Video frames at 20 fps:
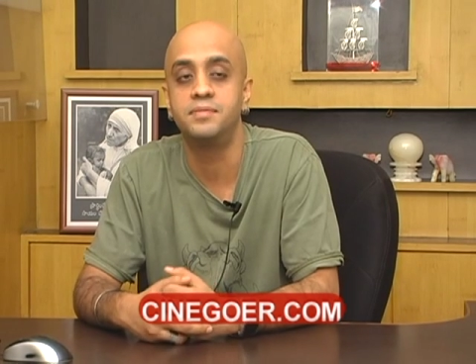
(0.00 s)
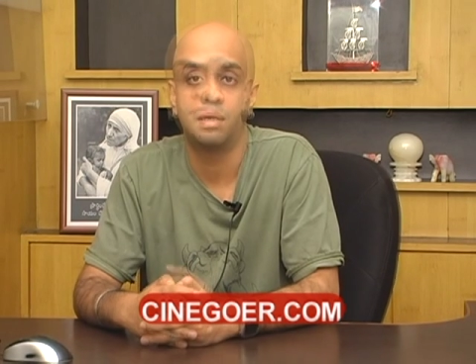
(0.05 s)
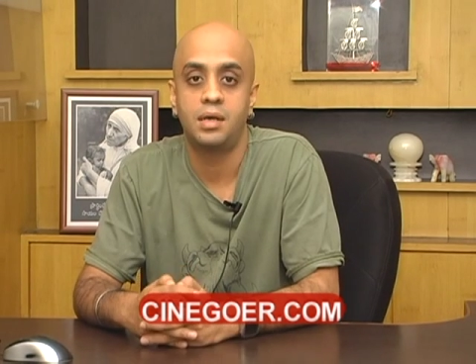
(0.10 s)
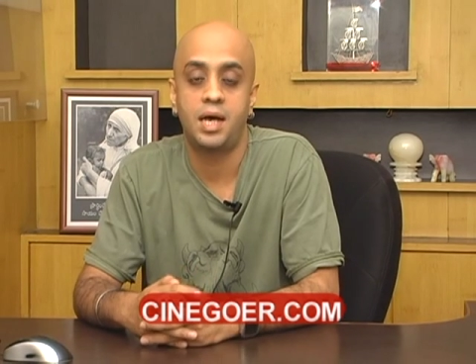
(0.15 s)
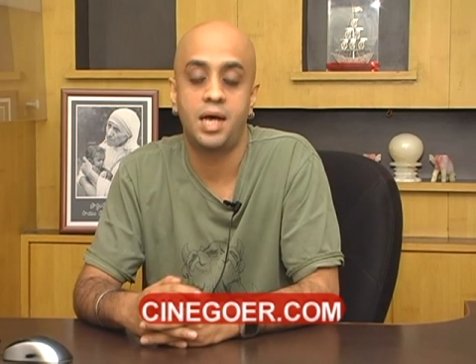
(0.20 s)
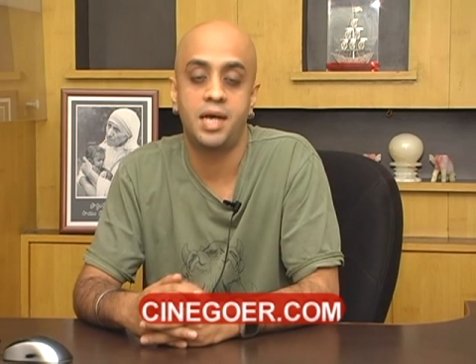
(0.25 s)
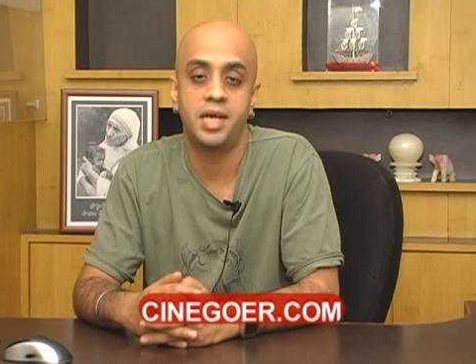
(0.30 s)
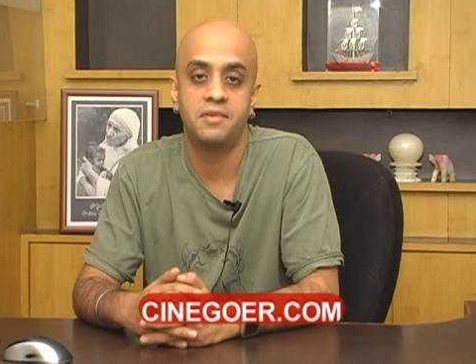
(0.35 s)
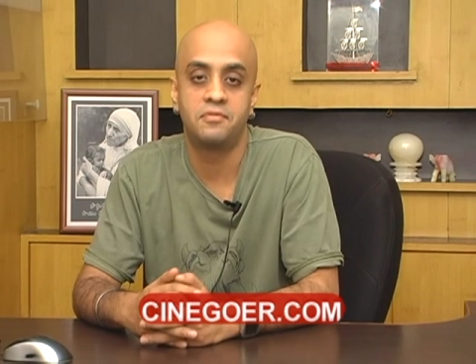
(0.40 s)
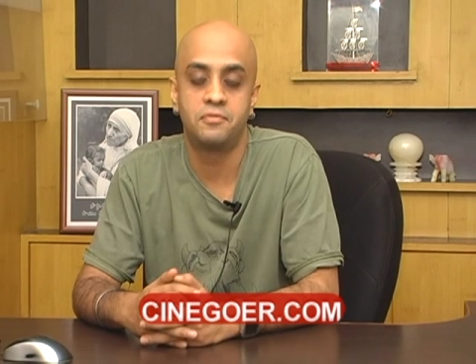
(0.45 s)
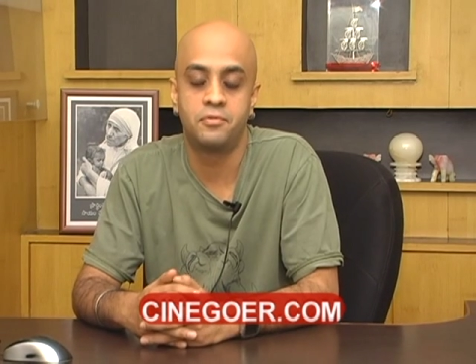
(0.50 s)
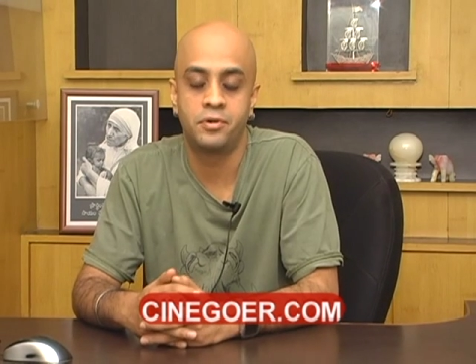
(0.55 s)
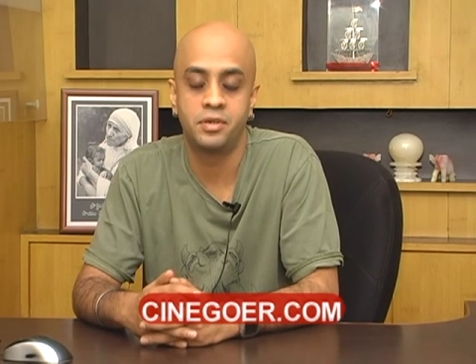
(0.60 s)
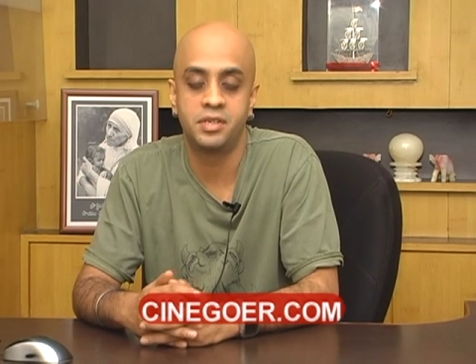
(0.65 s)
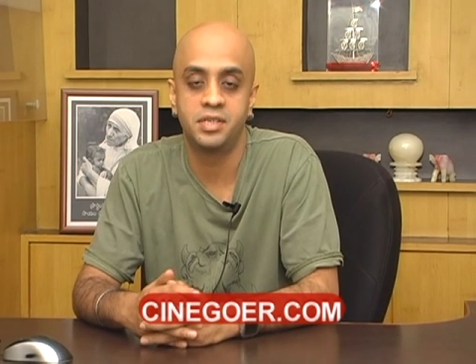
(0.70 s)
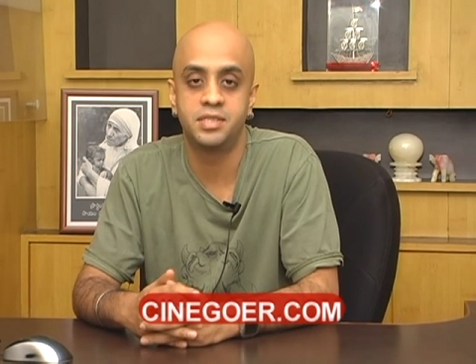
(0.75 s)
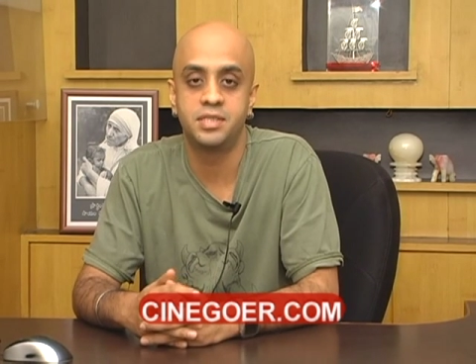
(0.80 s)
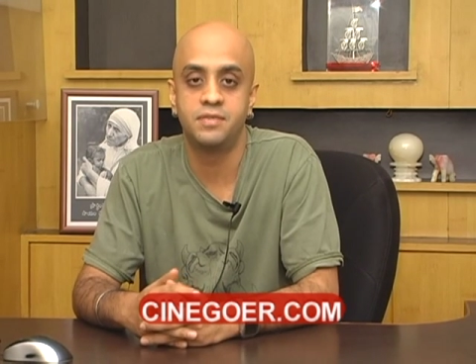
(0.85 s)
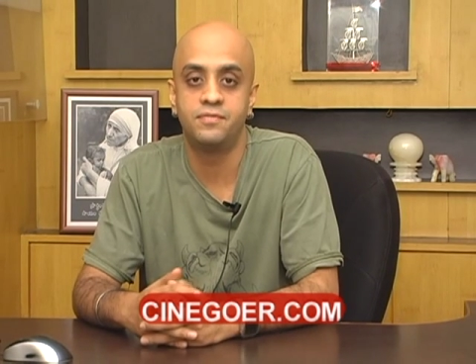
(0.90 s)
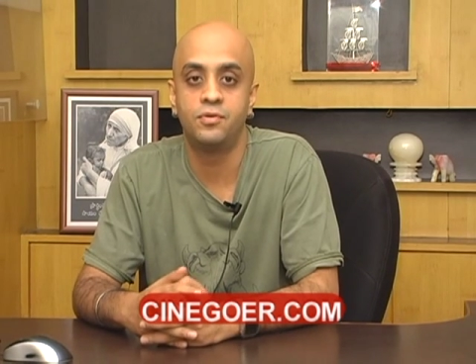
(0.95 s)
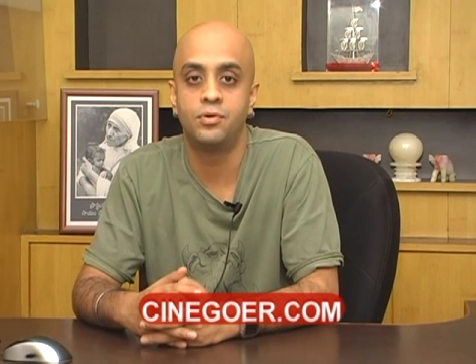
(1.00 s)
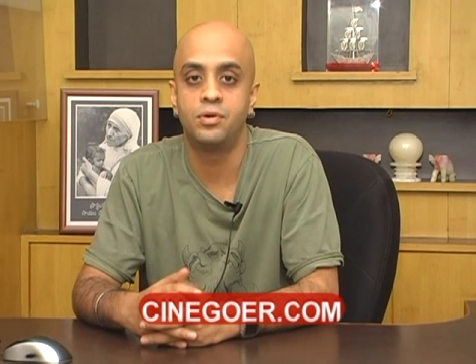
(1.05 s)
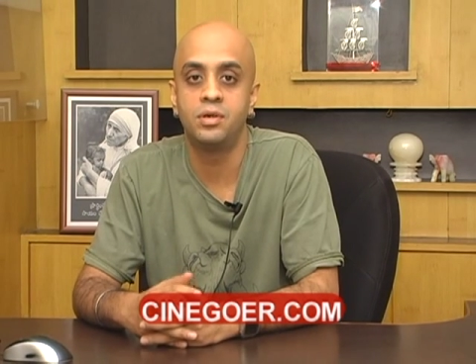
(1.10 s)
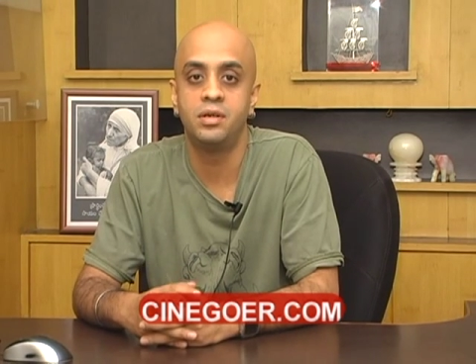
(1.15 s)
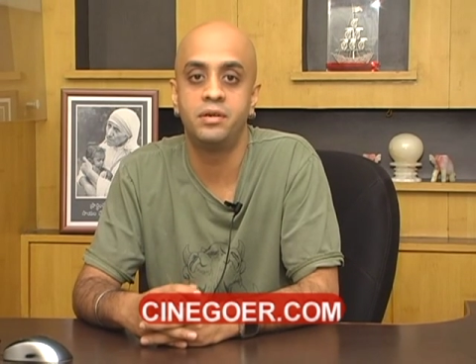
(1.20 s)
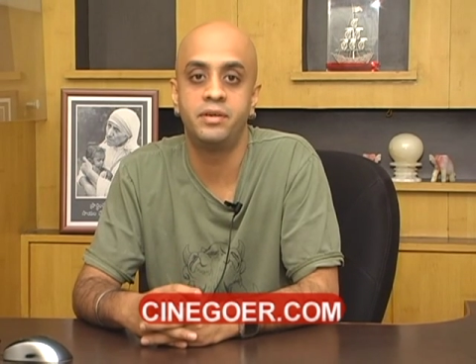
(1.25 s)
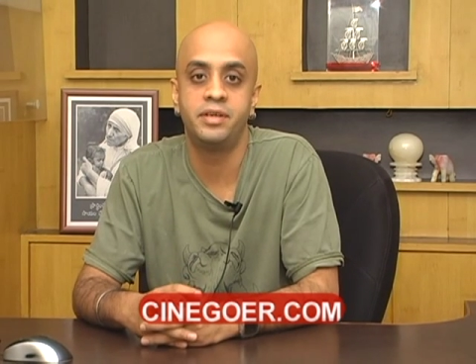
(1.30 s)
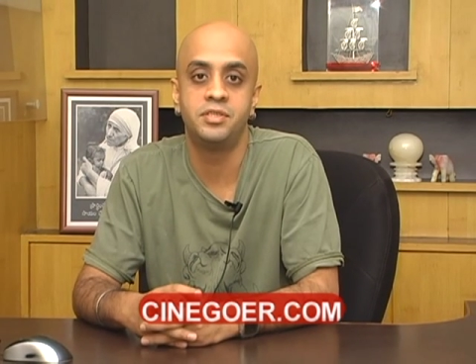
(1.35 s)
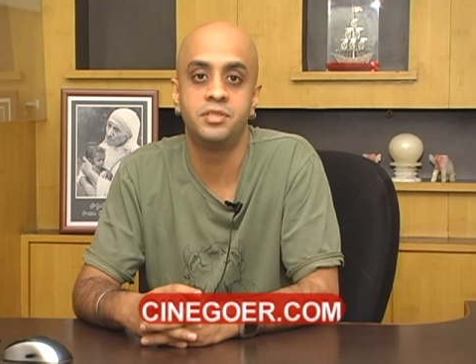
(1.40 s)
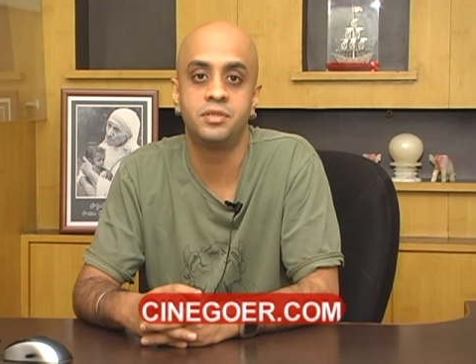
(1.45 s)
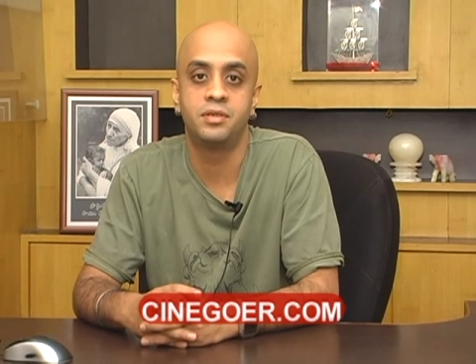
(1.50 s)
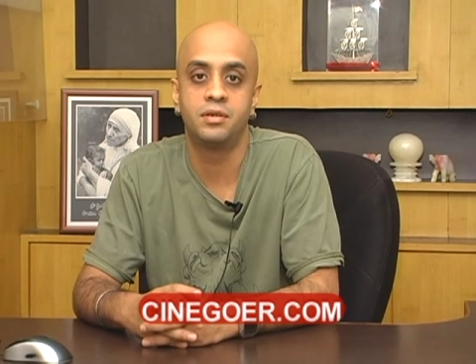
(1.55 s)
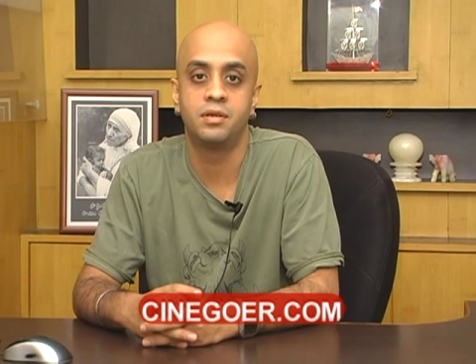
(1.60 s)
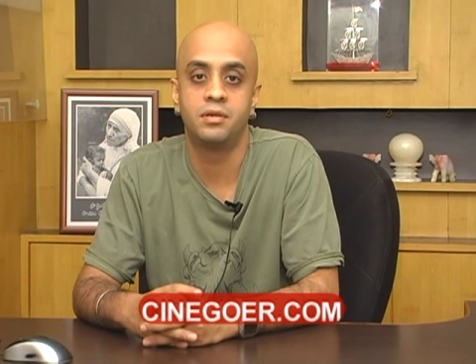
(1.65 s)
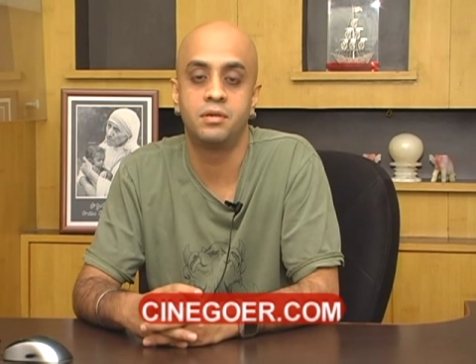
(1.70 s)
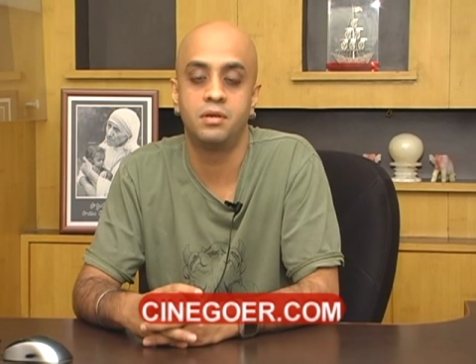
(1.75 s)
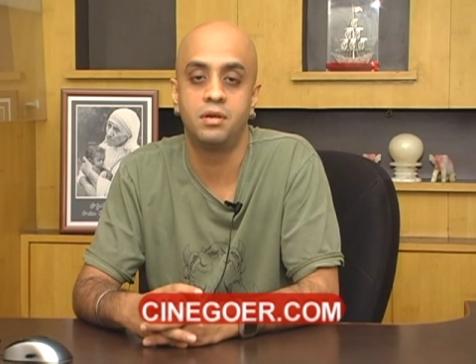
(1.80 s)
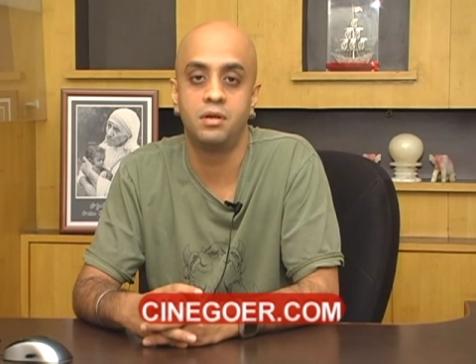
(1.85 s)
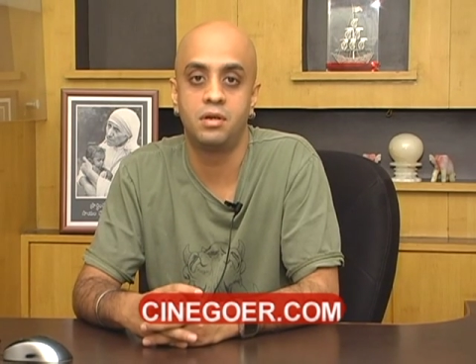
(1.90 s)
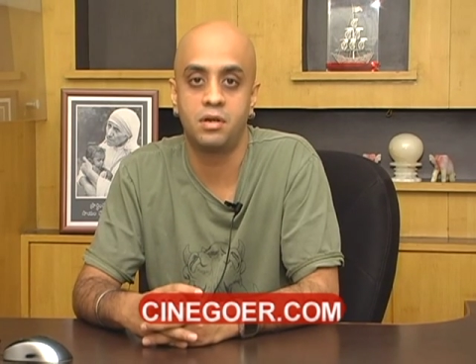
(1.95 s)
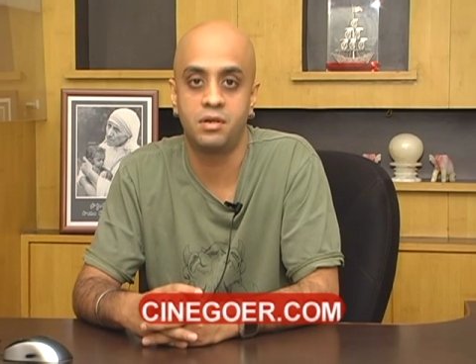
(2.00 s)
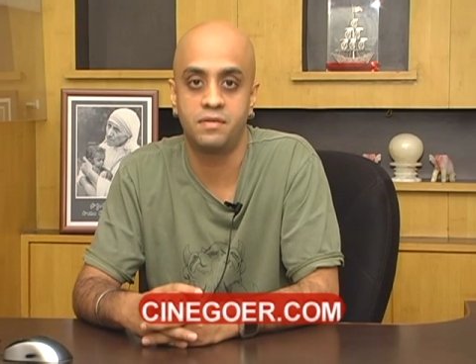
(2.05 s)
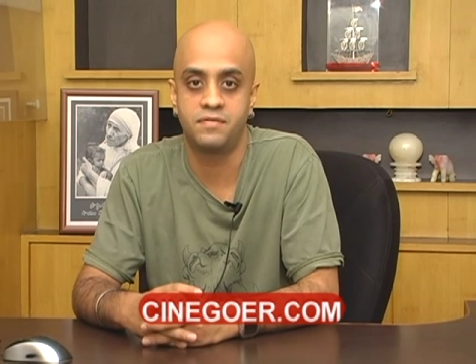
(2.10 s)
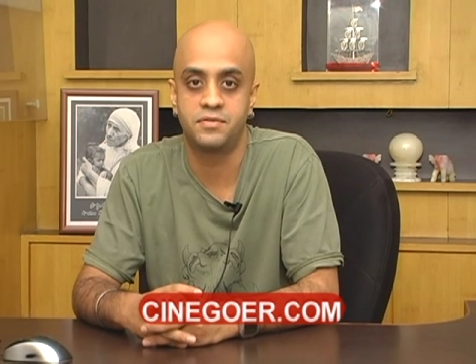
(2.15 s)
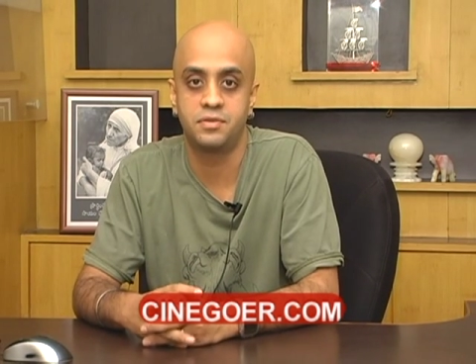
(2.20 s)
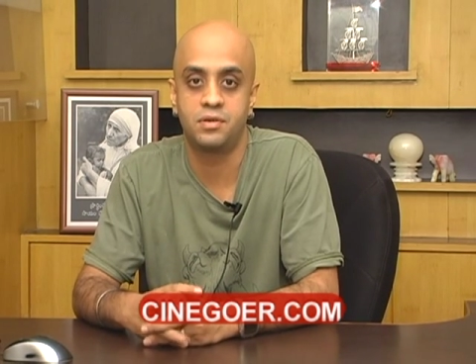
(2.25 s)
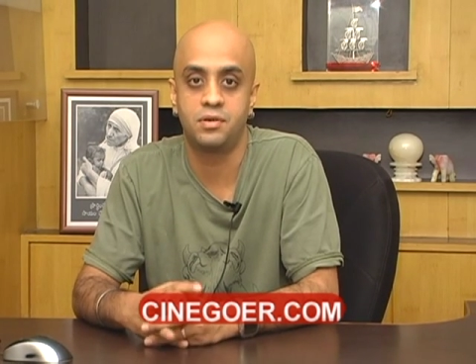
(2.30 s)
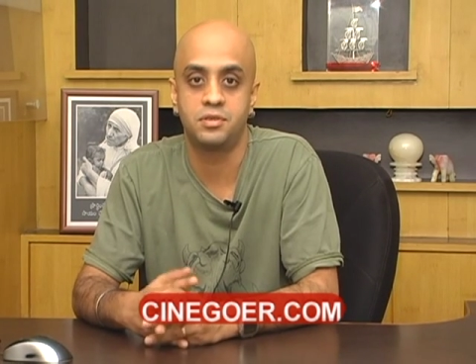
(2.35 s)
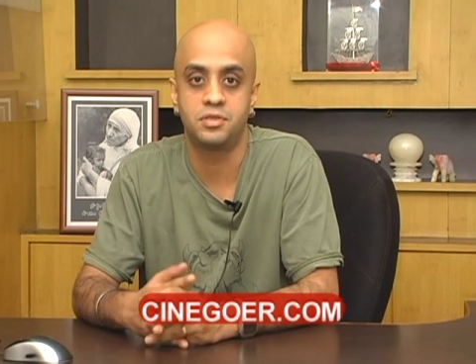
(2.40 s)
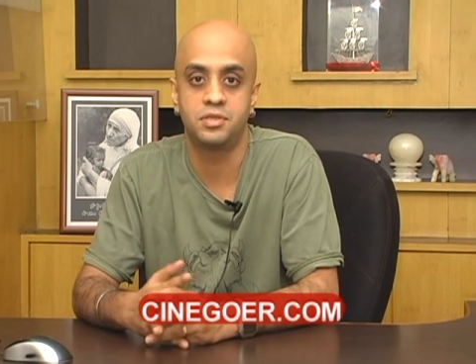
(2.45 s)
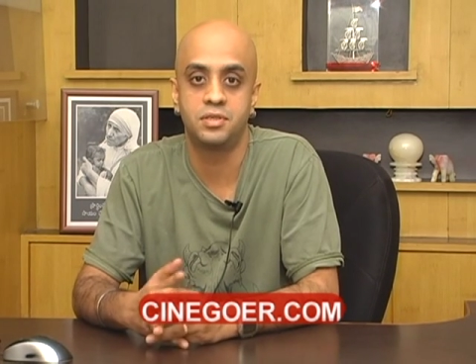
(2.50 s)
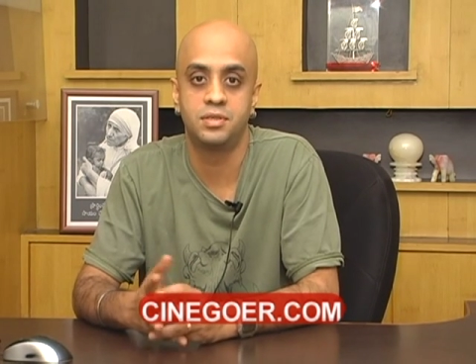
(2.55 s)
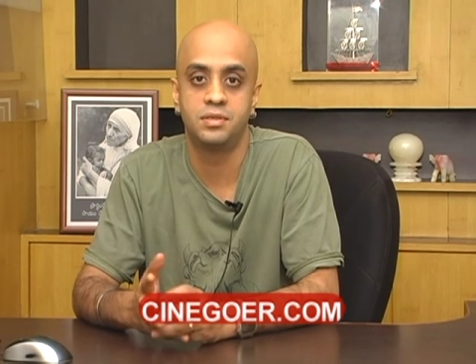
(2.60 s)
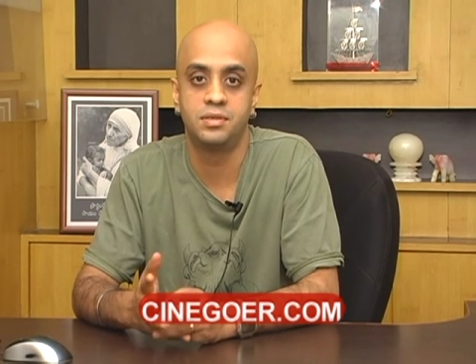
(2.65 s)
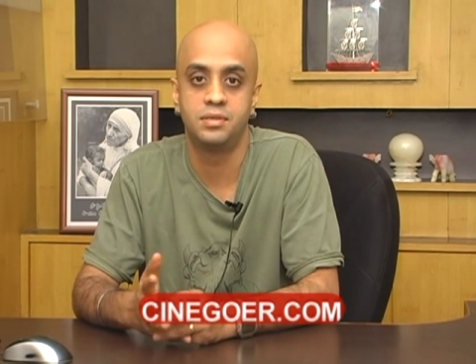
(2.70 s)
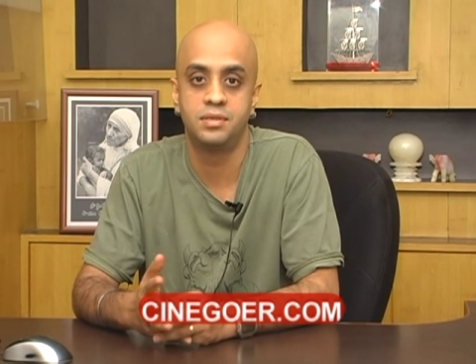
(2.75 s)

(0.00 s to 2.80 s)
I have worked as a vocal arranger on a lot of songs.